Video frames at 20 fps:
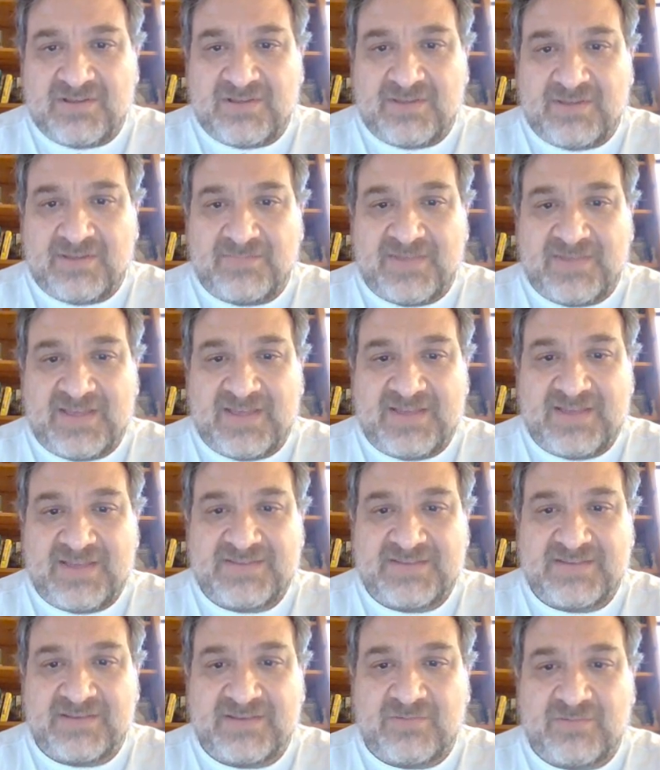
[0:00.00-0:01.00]
I'm
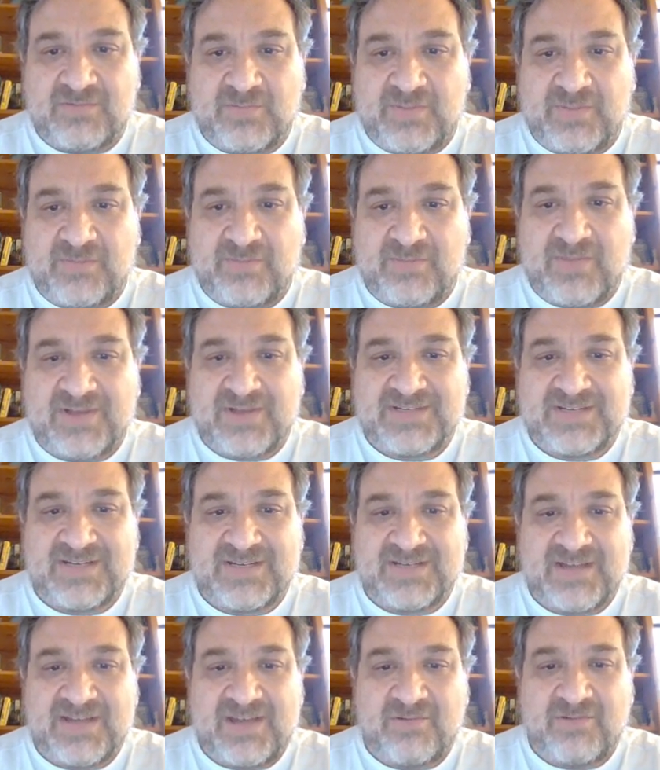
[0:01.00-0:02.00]
guessing would be
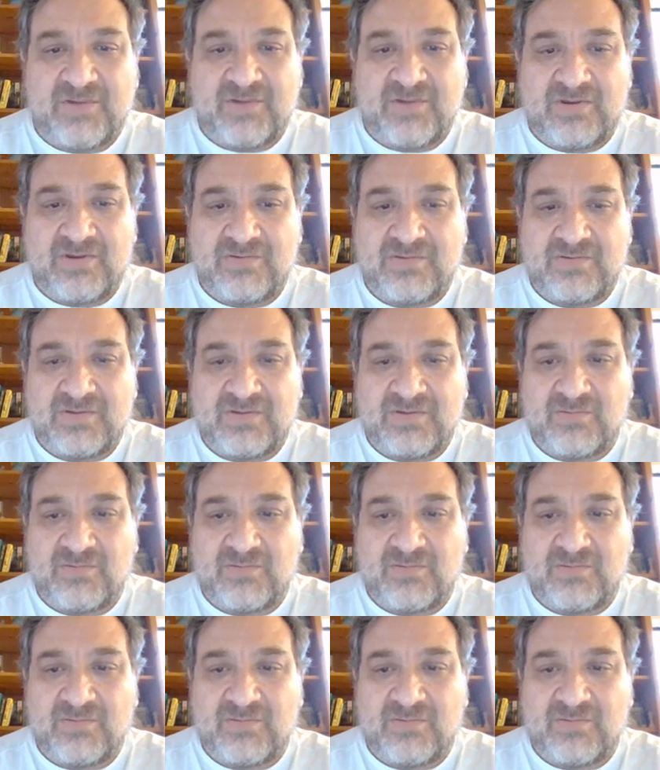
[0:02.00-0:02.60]
Montenegro.